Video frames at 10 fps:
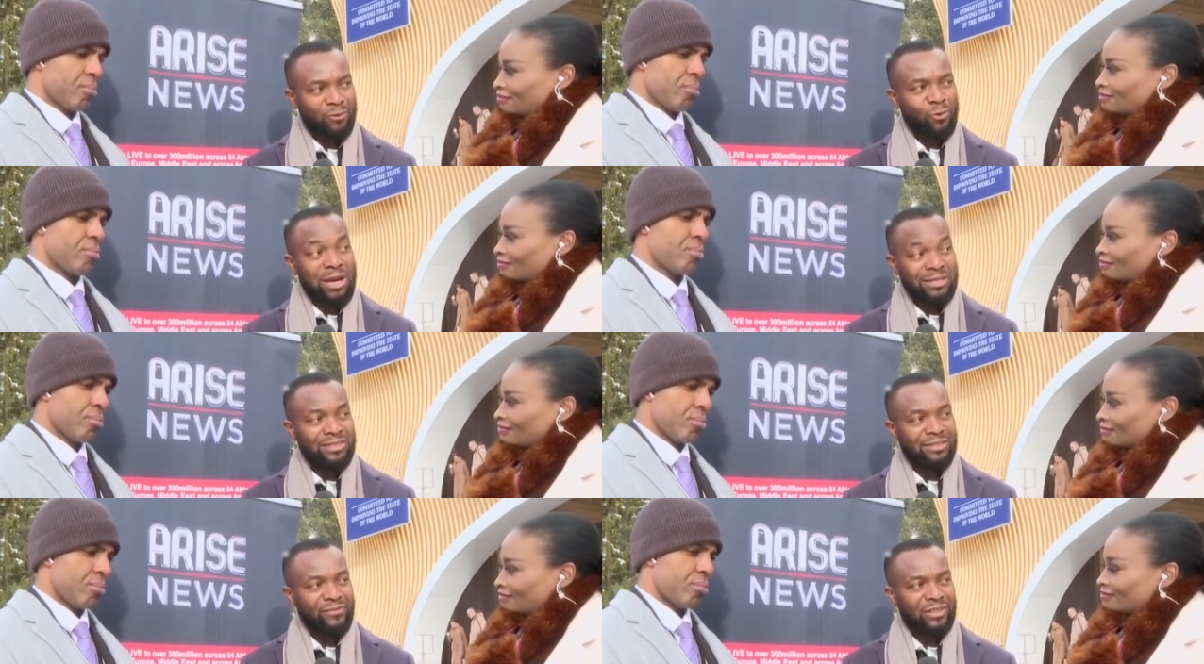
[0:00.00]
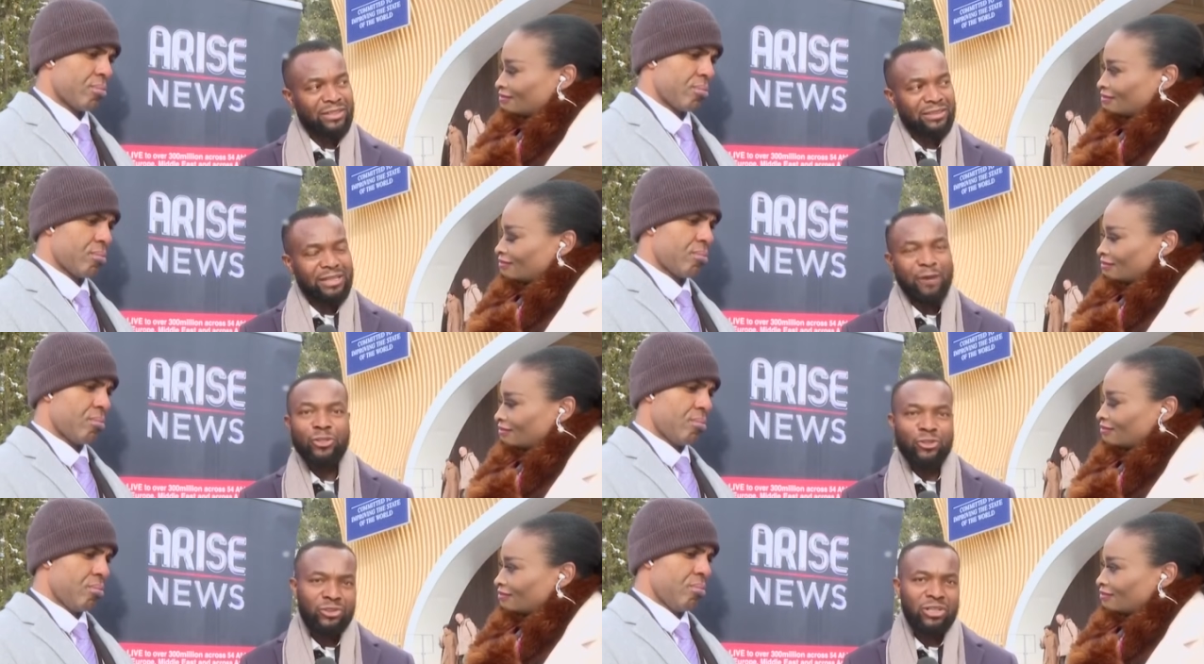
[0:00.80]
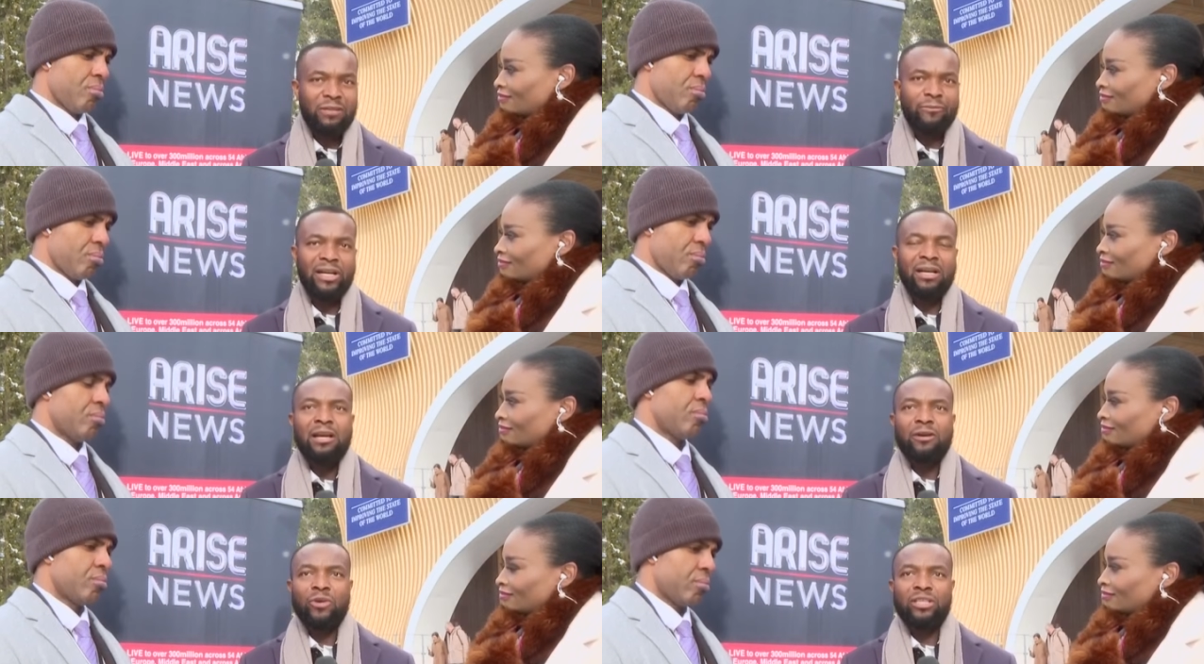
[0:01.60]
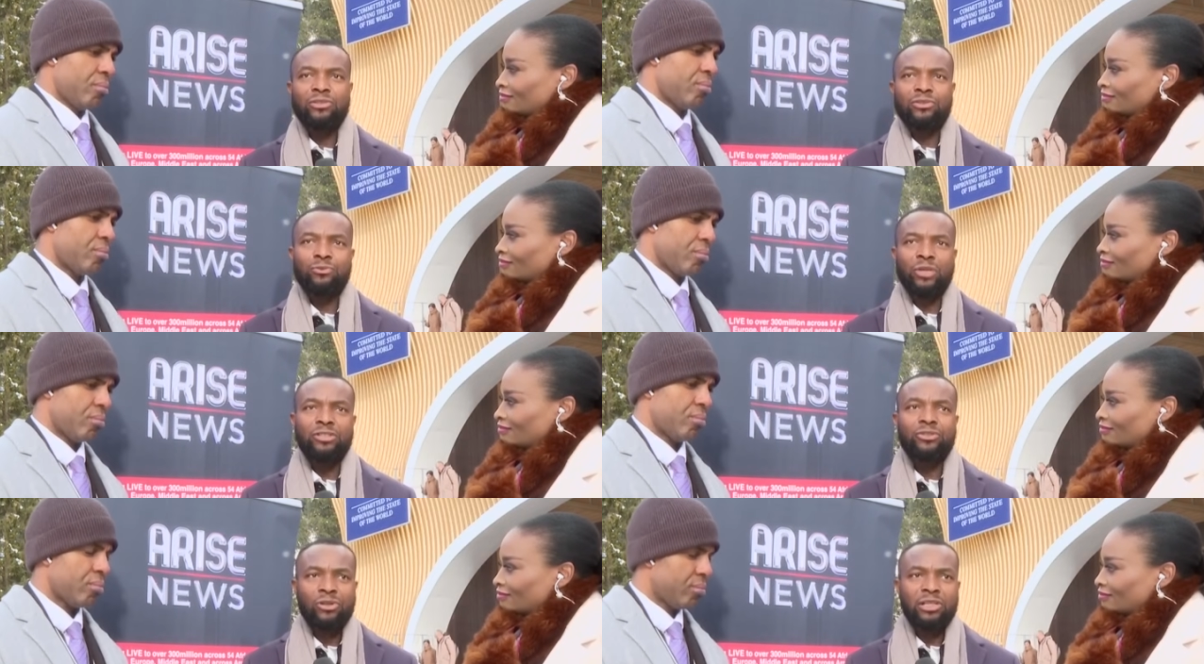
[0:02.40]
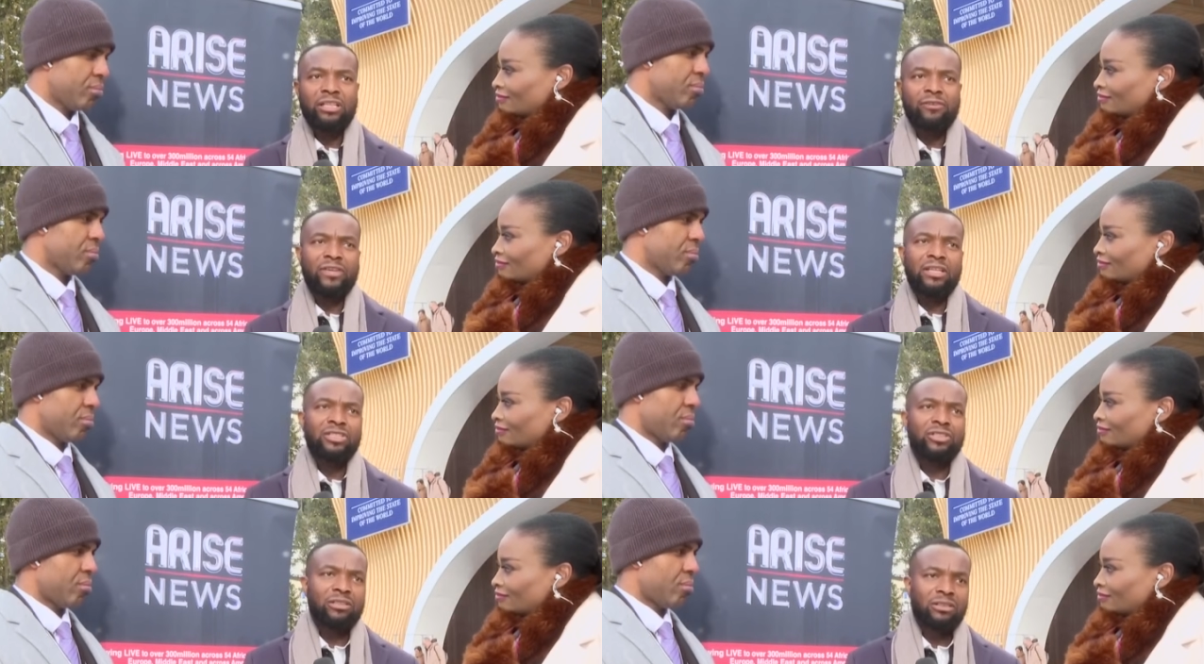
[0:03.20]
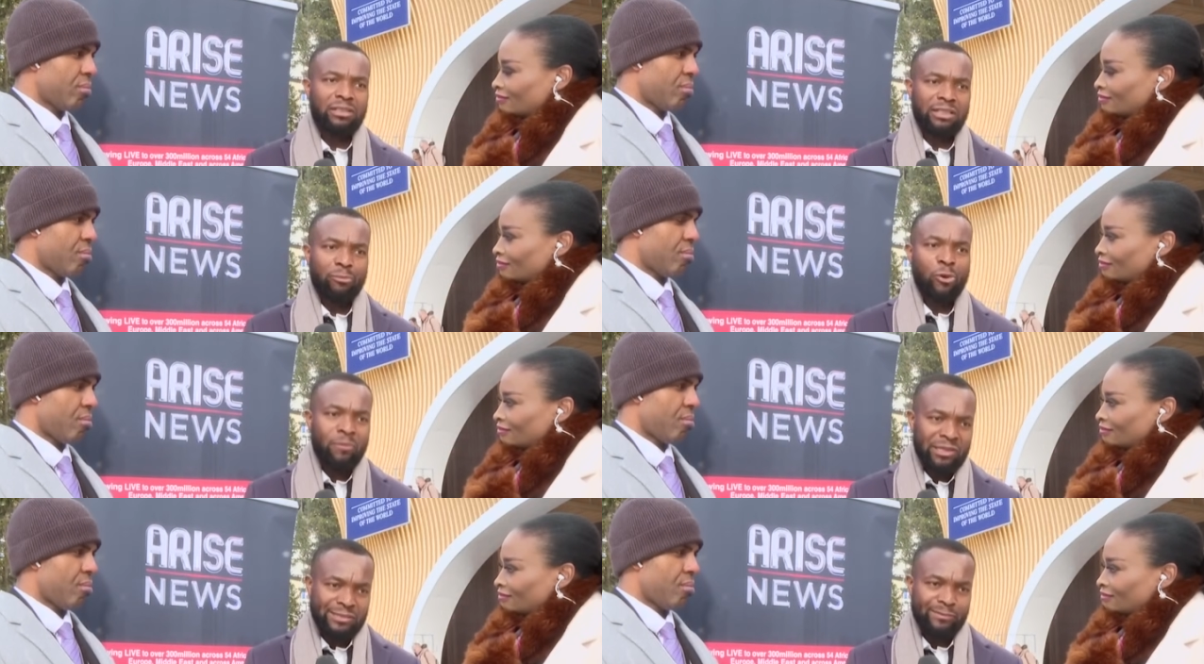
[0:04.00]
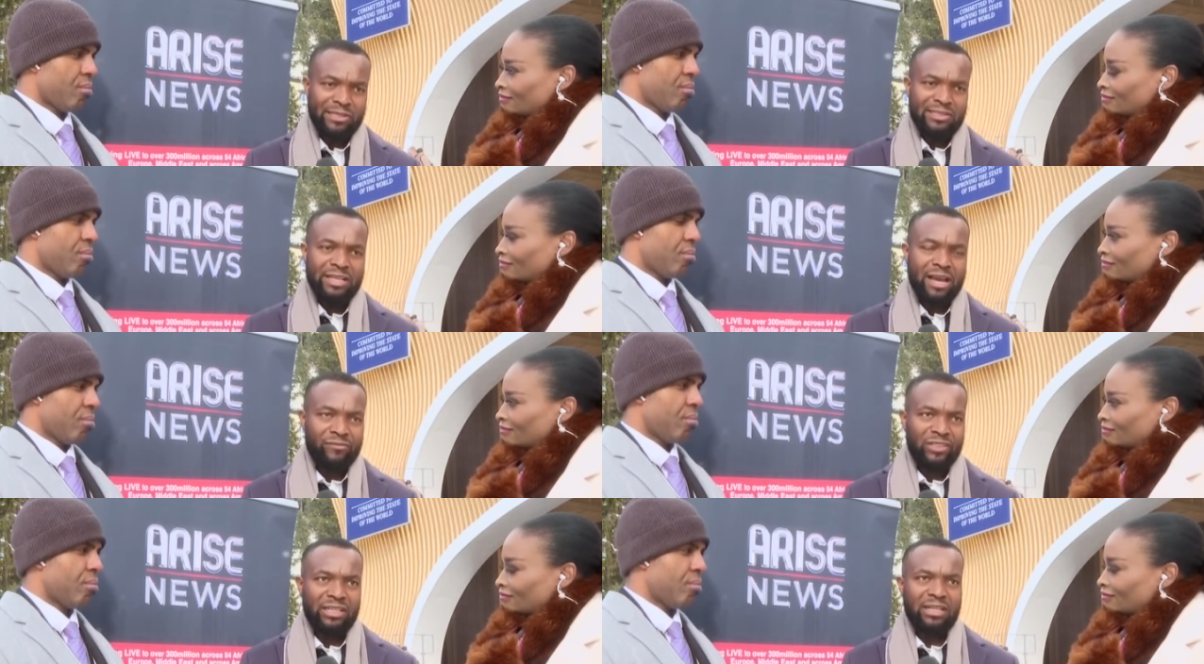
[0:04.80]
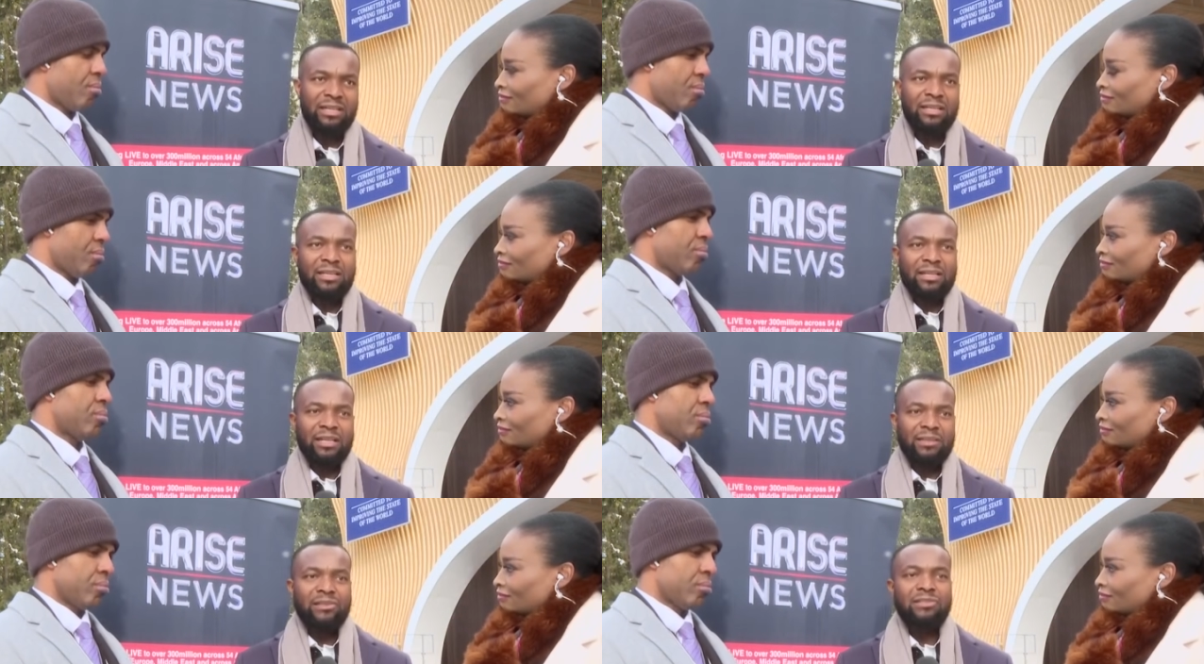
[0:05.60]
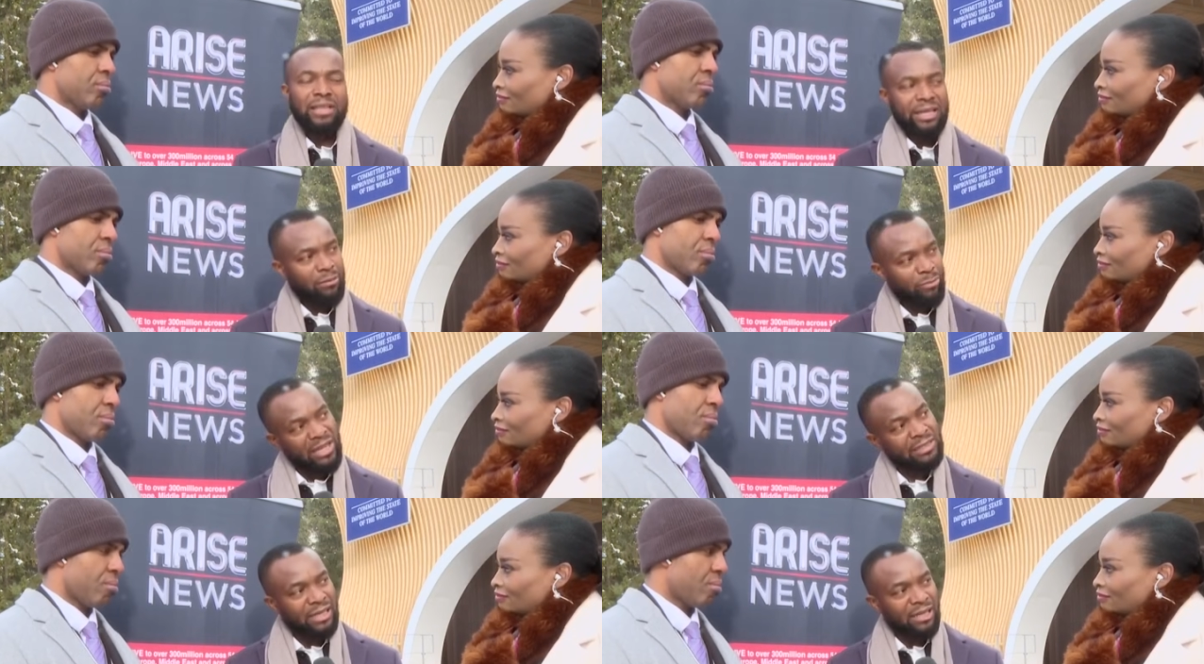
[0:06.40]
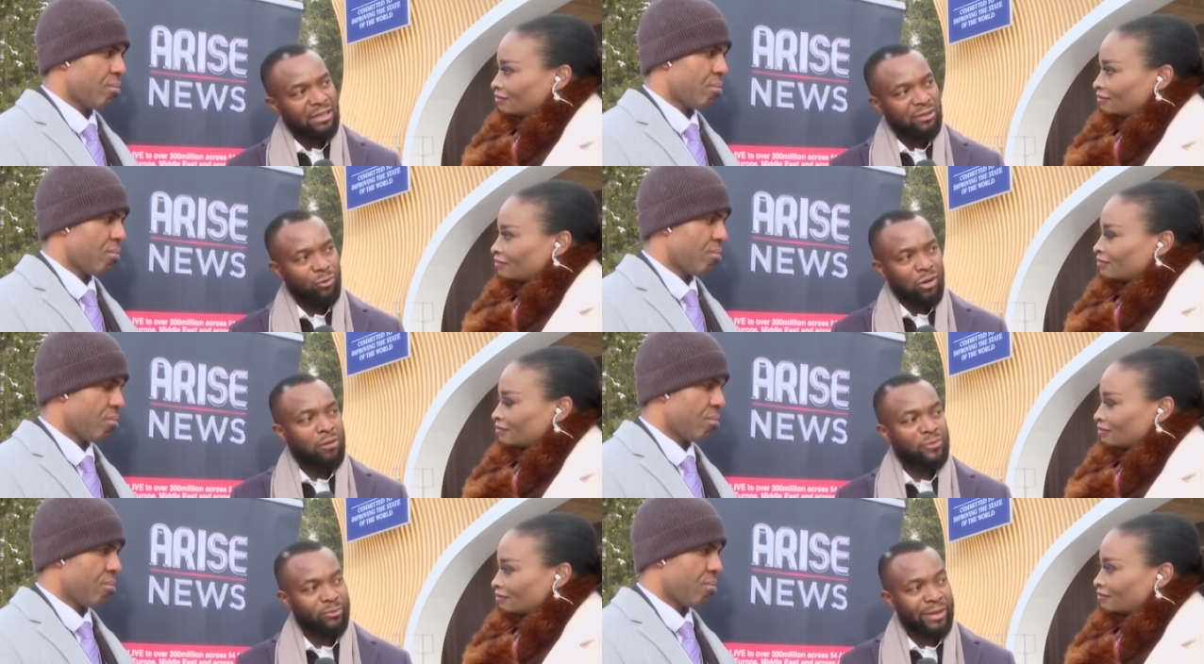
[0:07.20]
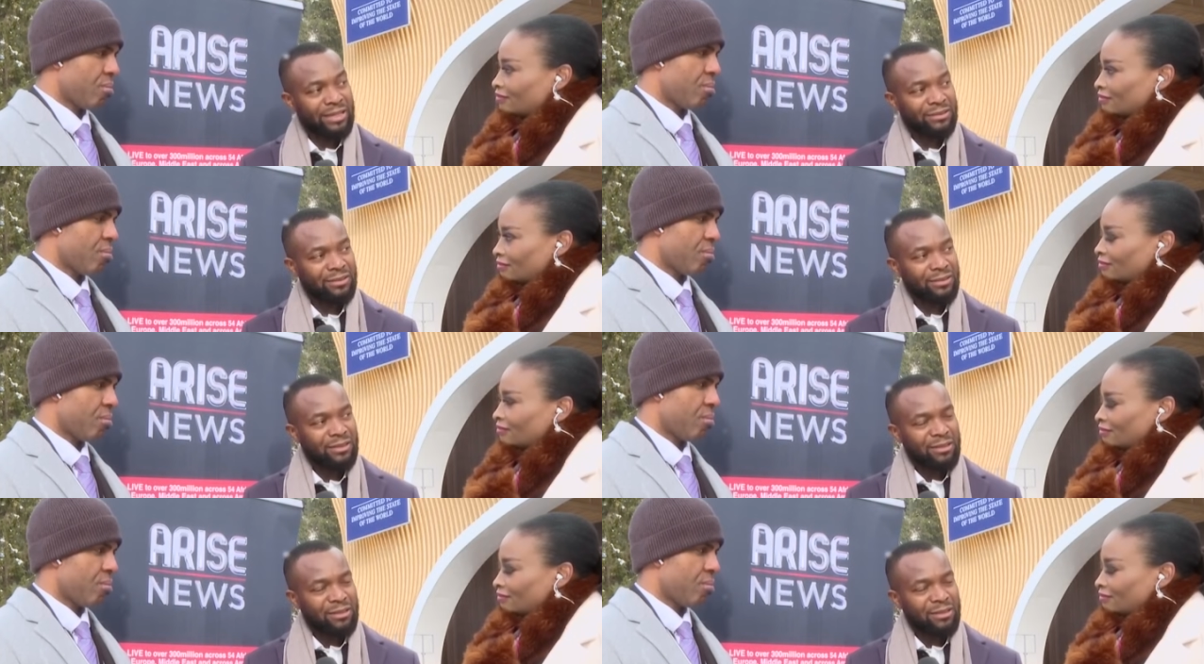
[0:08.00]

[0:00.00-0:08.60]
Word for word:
Speaker 1: Quite significant that we don't talk about. When you, when you talk innovation in the public space in Africa, uh, things like m will come to mind.